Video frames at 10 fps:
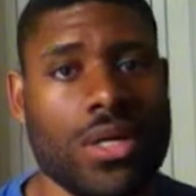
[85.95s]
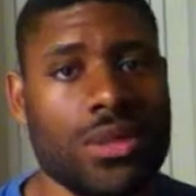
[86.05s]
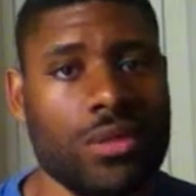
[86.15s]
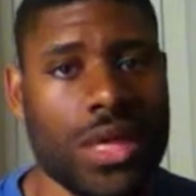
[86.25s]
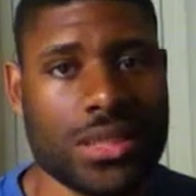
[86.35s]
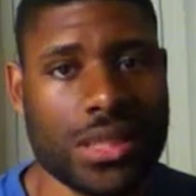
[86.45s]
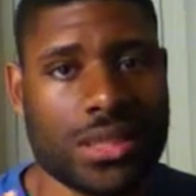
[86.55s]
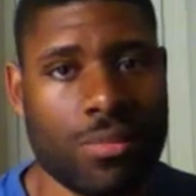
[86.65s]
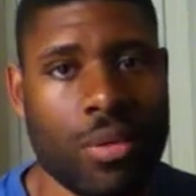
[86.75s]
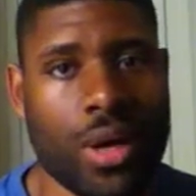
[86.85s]
So when I say
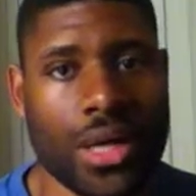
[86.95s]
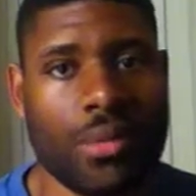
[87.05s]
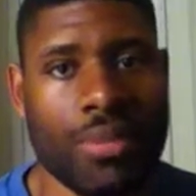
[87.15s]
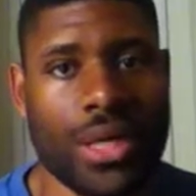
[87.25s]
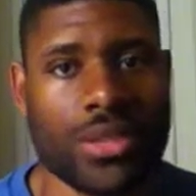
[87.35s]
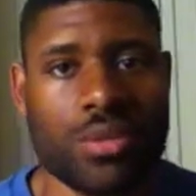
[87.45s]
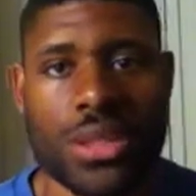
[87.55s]
support independence,